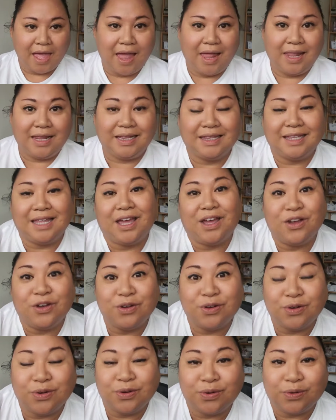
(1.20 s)

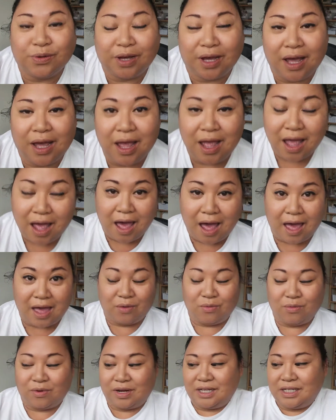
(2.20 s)
Hello,
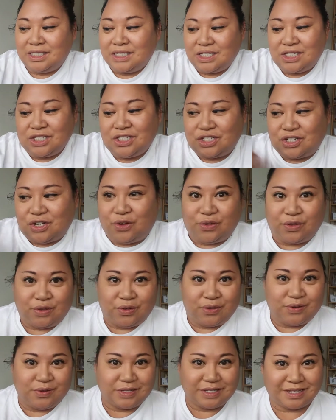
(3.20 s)
I wanted to show
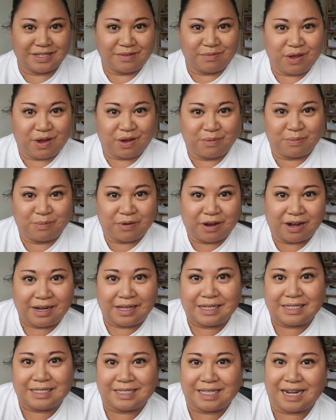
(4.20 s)
you some hair
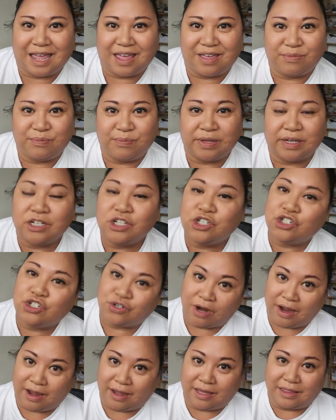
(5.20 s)
products that I've been
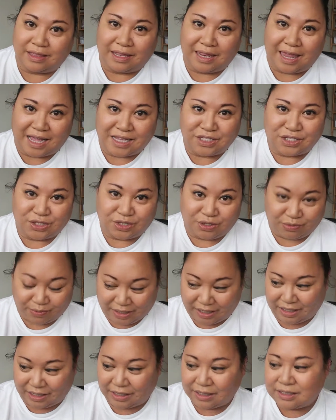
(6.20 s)
trying in the last two
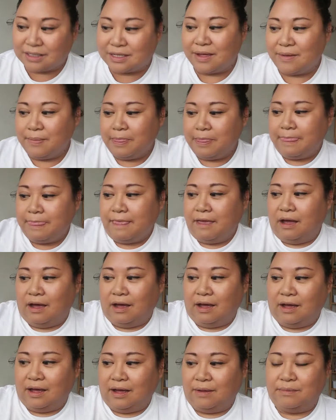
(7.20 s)
weeks.
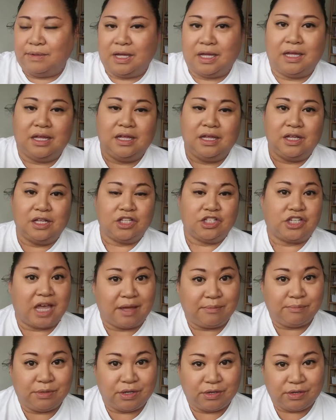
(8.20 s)
Um,
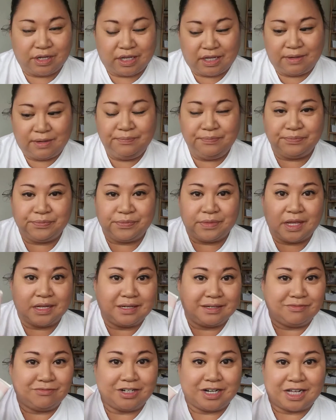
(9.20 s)
Jam Beauty,
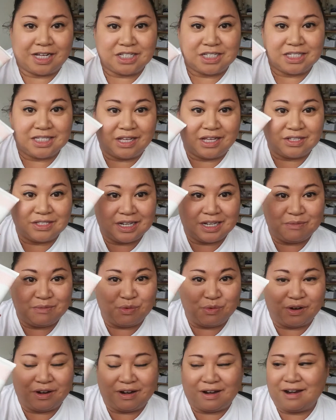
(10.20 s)
we're not just nails
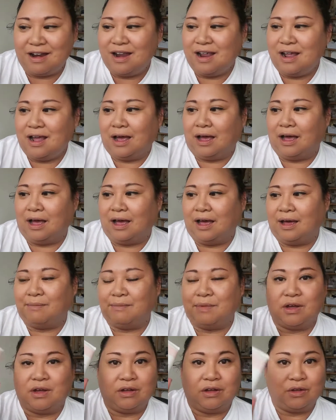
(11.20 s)
anymore,
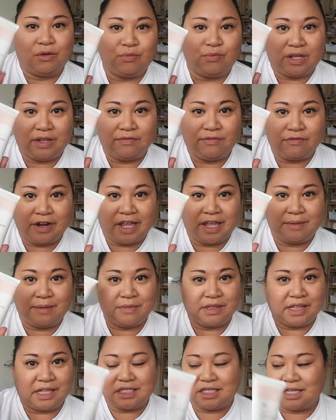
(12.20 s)
um,
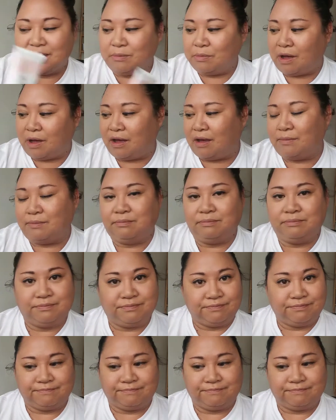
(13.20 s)
Reframe Cleansing Balm,